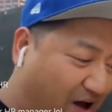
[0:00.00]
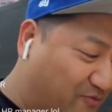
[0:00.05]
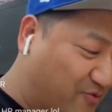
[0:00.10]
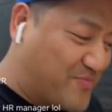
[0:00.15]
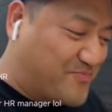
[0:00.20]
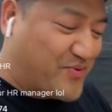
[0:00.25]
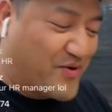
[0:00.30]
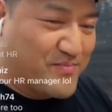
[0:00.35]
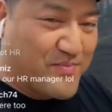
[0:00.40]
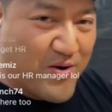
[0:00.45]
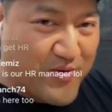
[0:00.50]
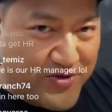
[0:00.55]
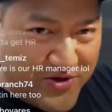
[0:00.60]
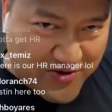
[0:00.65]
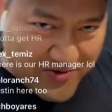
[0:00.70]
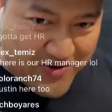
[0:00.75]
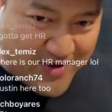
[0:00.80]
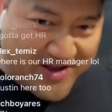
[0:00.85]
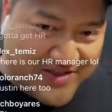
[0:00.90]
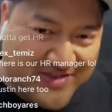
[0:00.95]
I would
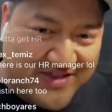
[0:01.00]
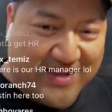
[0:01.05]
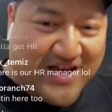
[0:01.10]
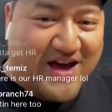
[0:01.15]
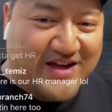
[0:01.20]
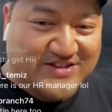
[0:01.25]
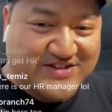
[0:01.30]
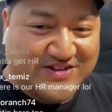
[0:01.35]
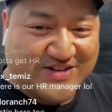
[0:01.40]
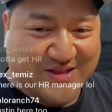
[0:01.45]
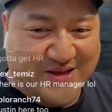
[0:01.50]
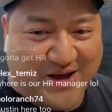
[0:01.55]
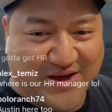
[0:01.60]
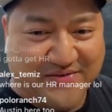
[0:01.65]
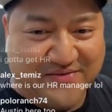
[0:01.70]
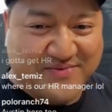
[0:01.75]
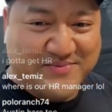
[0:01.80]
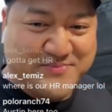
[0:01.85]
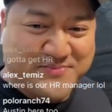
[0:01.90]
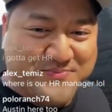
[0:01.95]
promote you in the IG
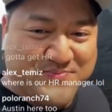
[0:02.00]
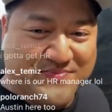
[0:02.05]
live.